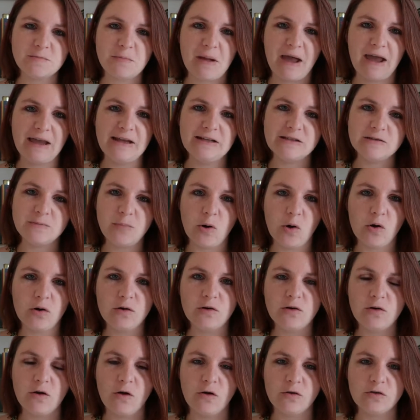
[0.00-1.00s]
paint
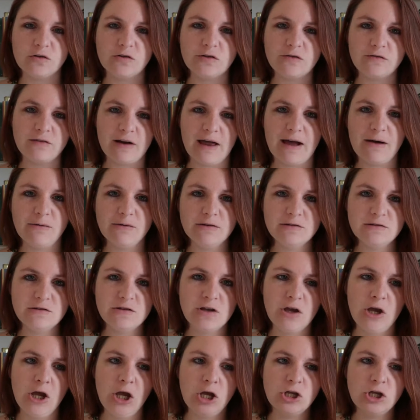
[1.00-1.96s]
pollen onto flowers